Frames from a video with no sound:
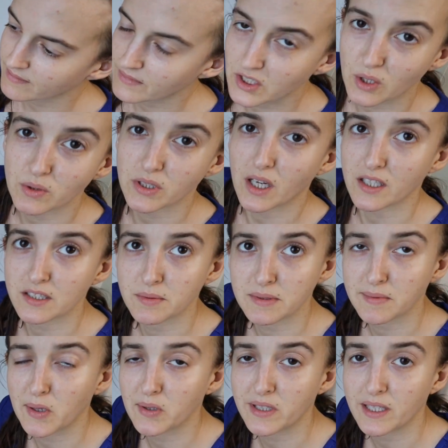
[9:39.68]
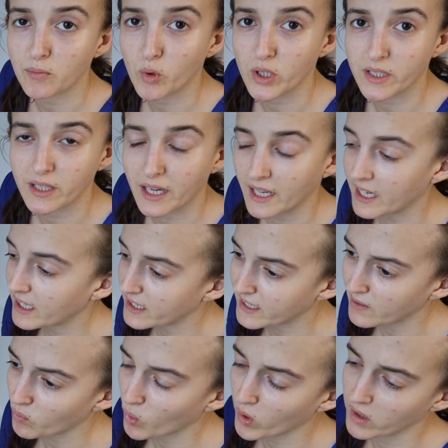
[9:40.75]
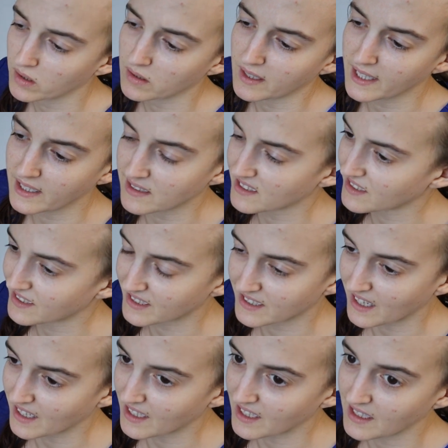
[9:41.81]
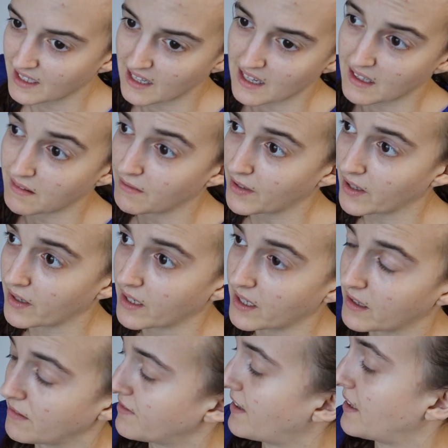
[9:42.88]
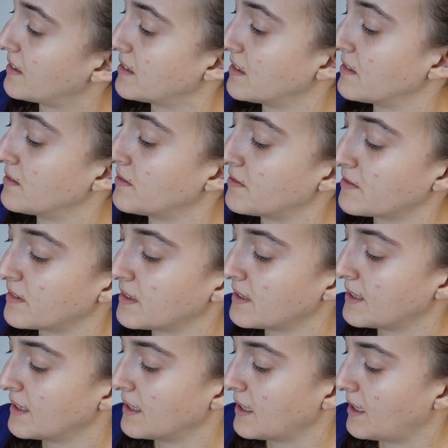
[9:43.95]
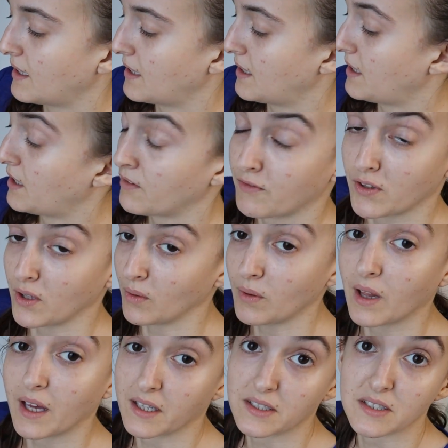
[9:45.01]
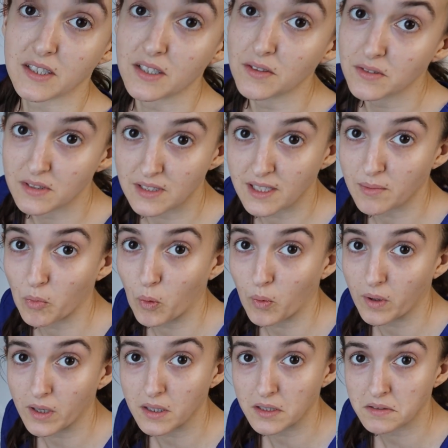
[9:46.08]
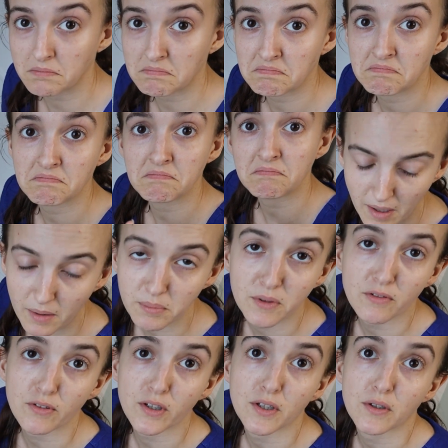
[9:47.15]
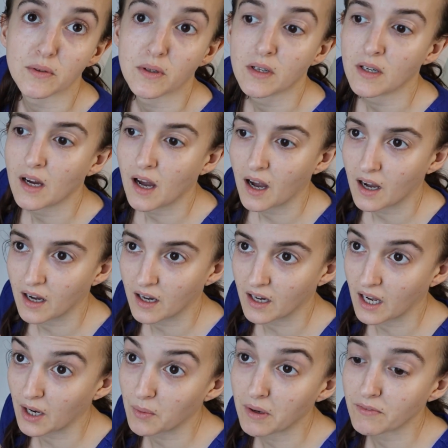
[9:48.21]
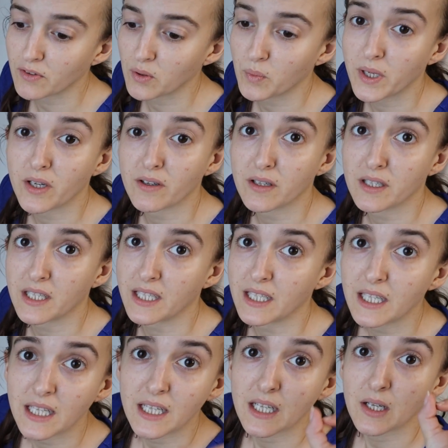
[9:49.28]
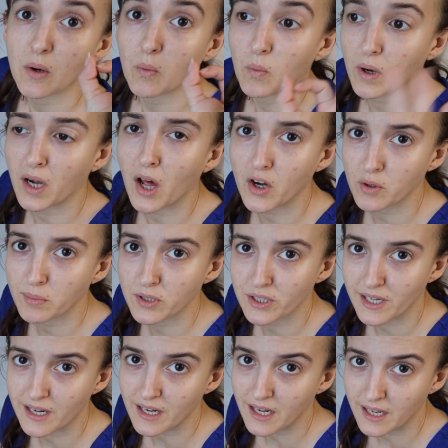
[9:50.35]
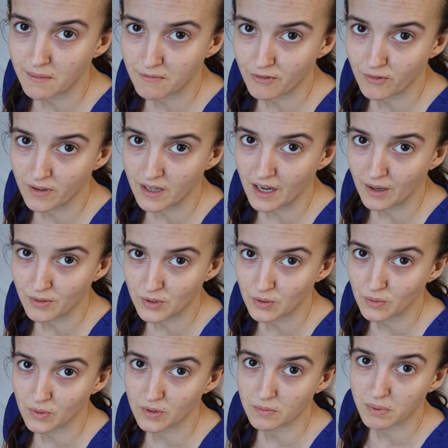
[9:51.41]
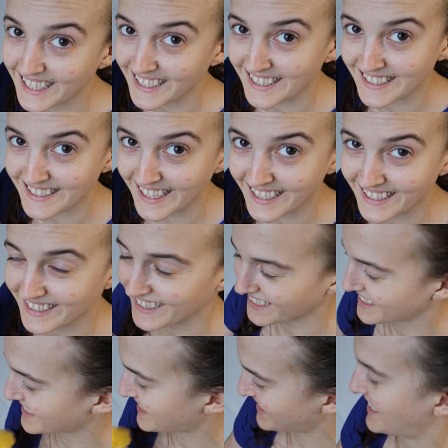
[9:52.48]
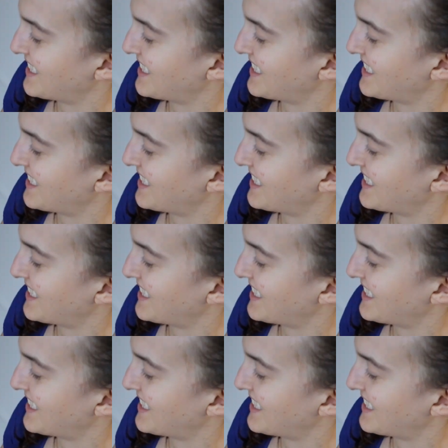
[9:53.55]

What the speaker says: Don't talk to me about neem oil. I hate neem oil. It's stinky and very ineffective. If you like to use neem oil, I'm happy for you. However, we are a 100% neem-free household. Insecticide it is.